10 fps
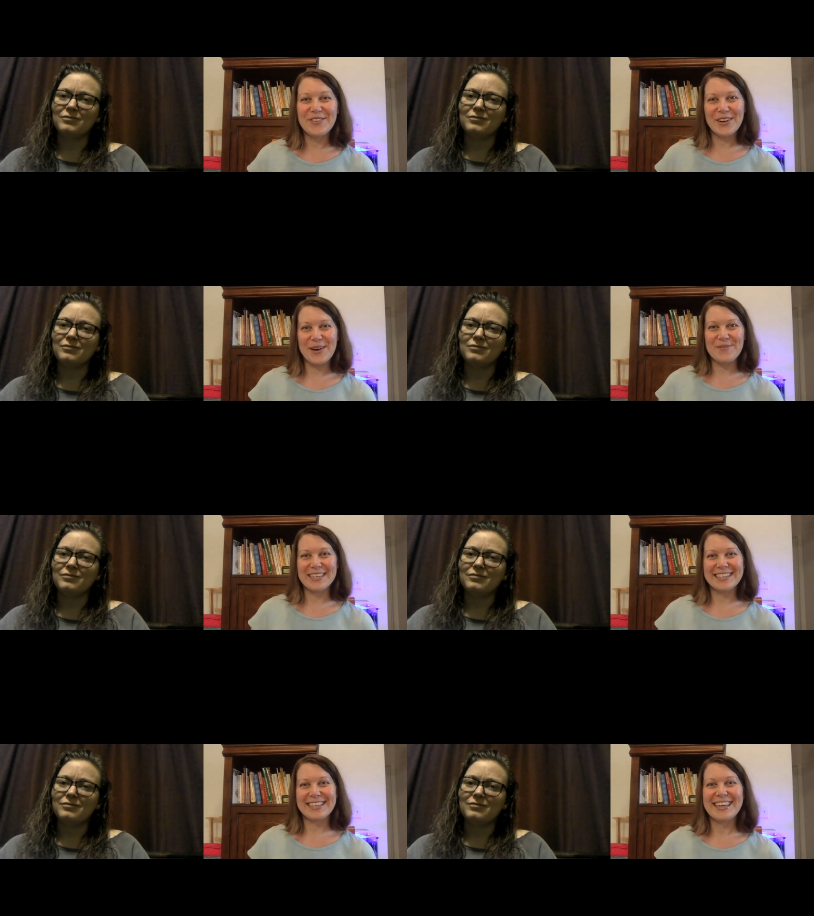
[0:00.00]
Speaker 1: for
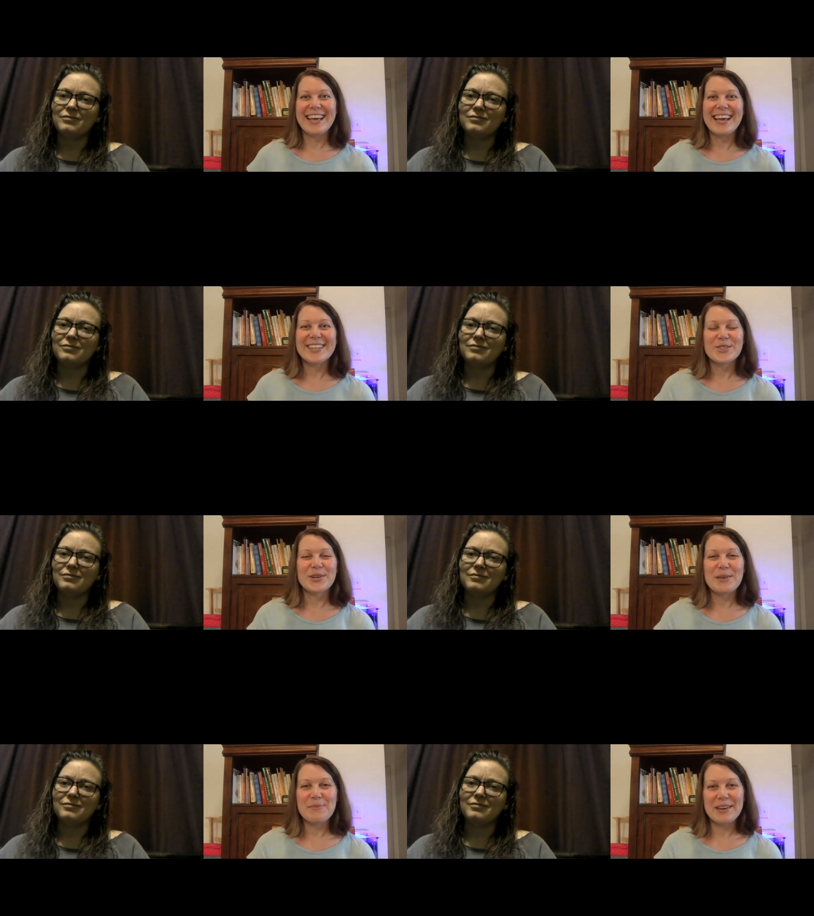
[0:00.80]
coming and
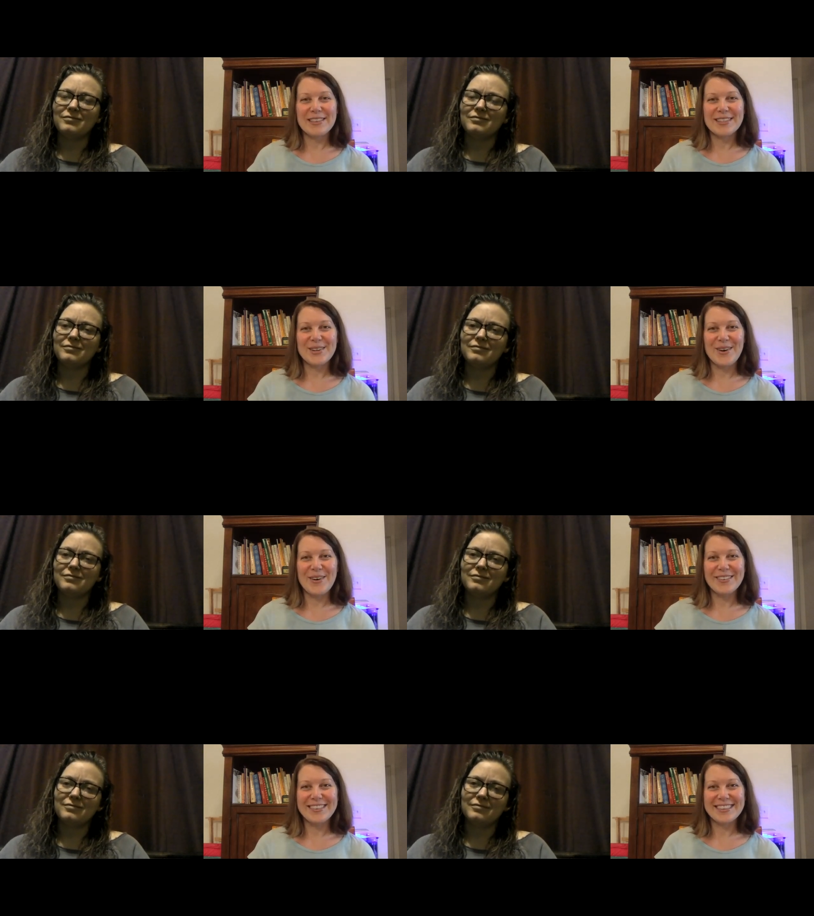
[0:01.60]
joining me on this
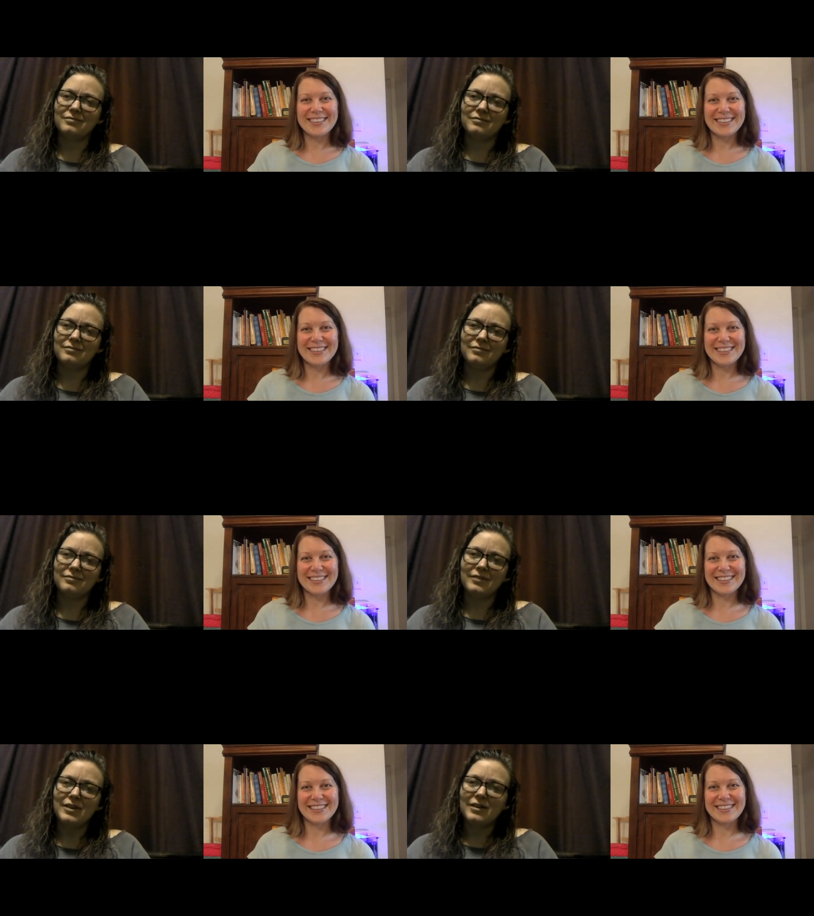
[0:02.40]
call.
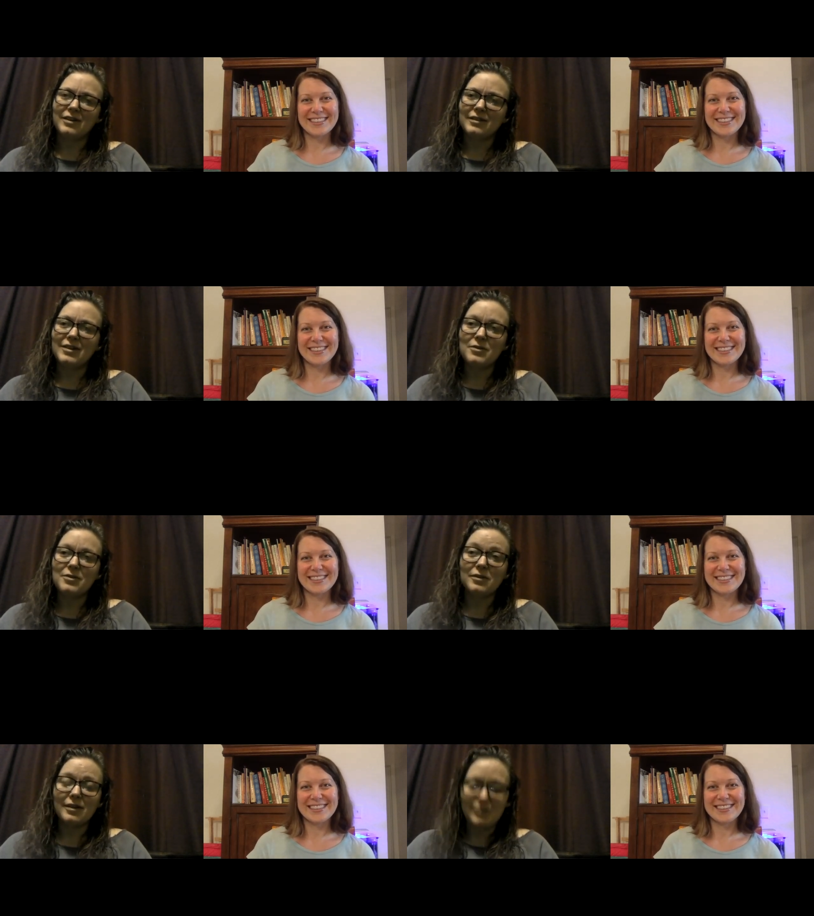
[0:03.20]
Speaker 2: Oh,
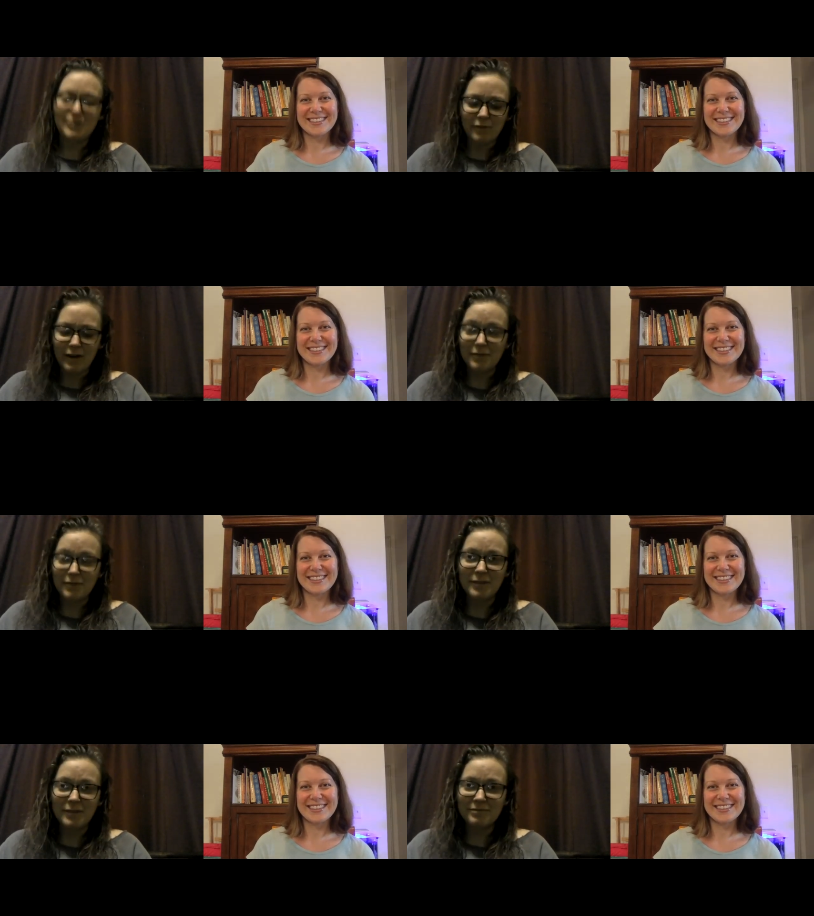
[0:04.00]
thank you for having
Speaker 1: me.
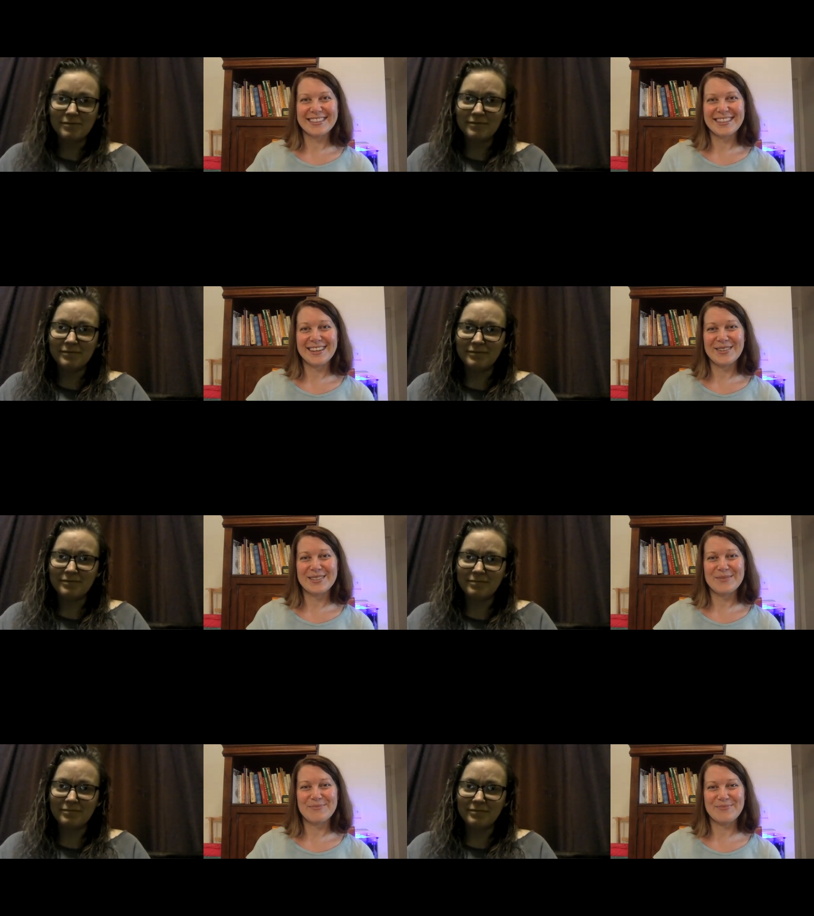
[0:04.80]

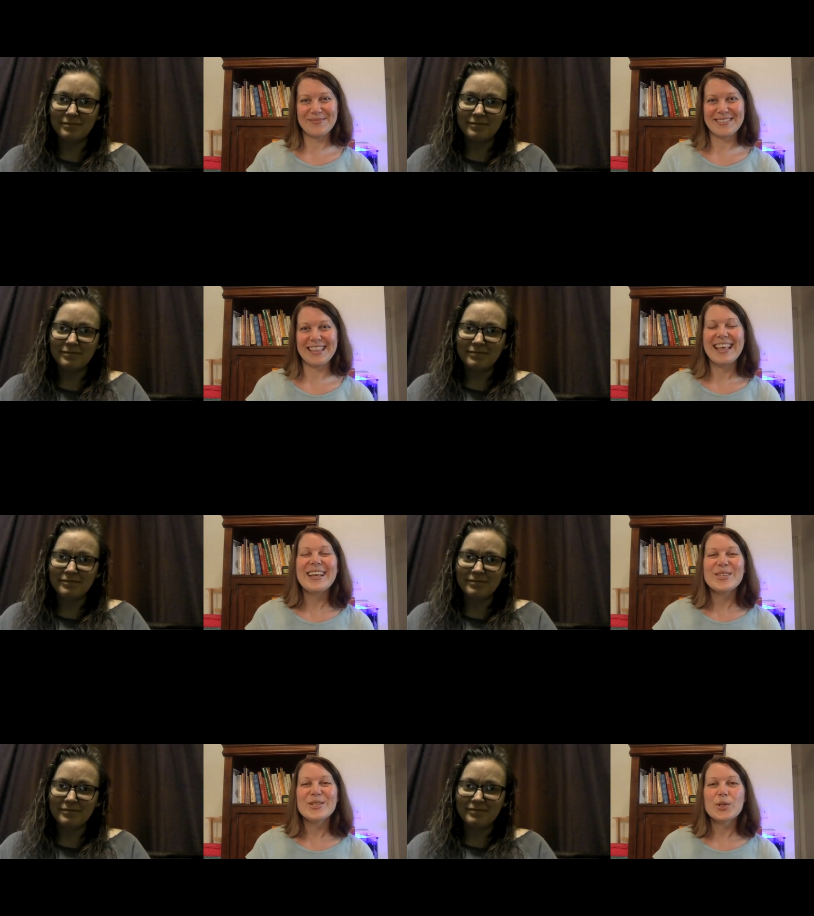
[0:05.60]
awesome.
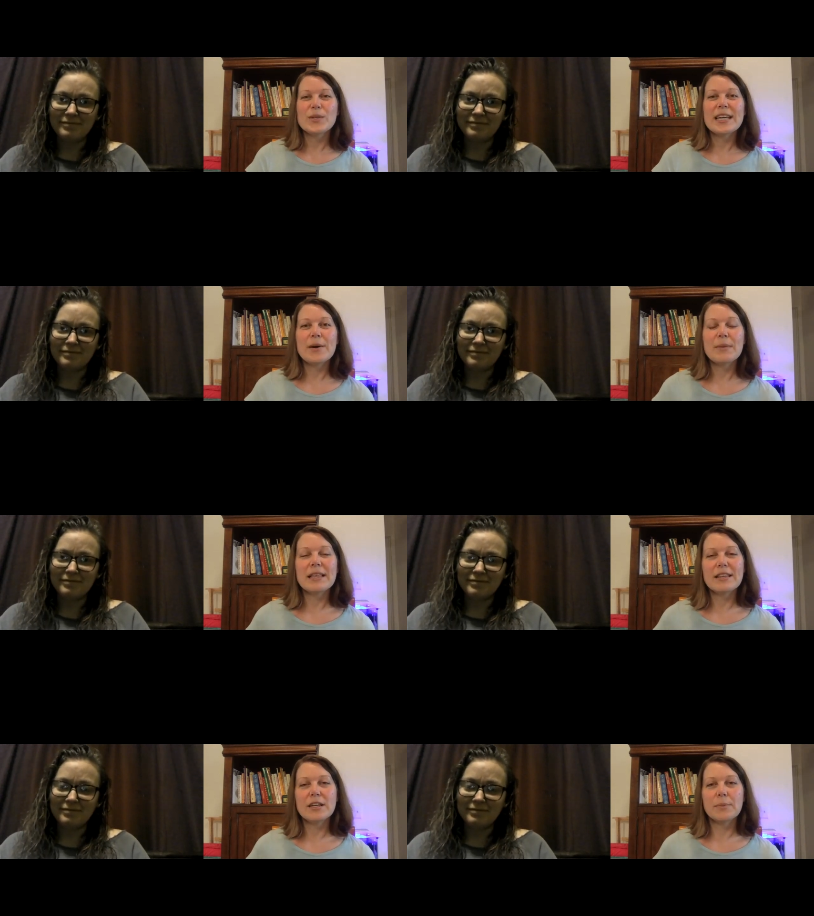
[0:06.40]
So tell me
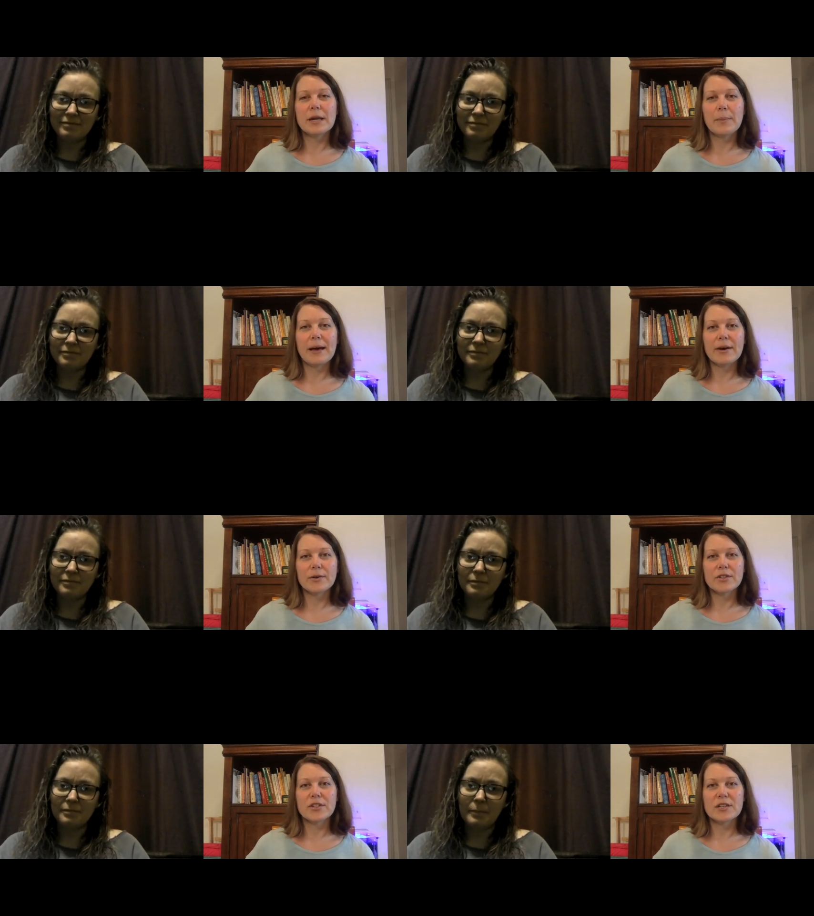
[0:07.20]
a little bit
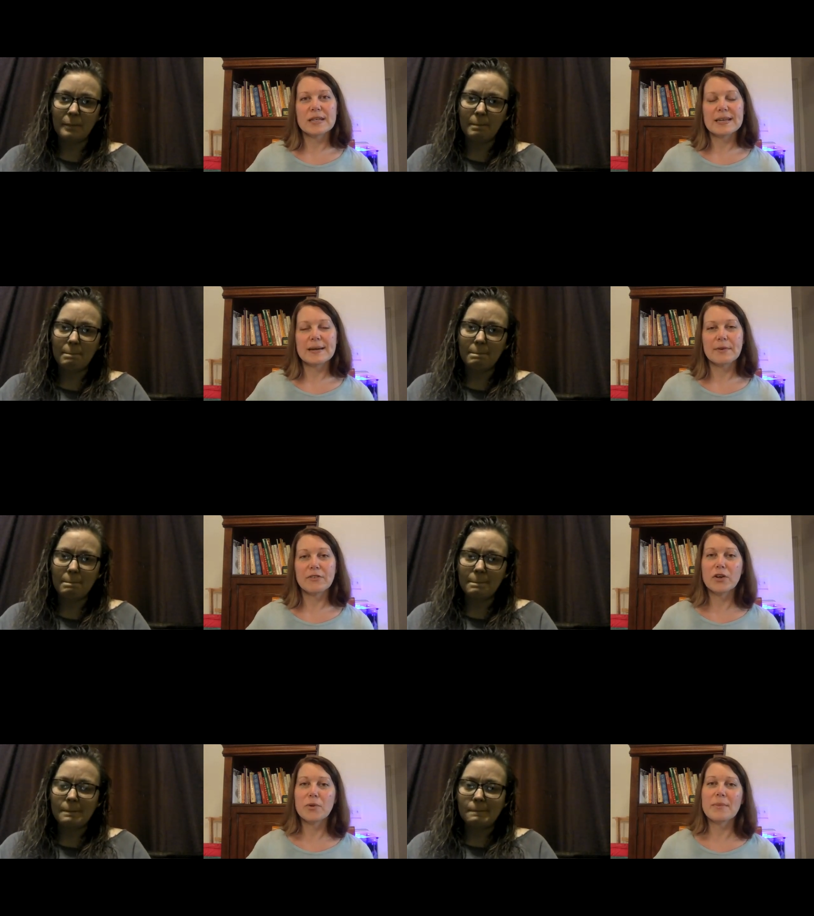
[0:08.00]
about, um, if you don't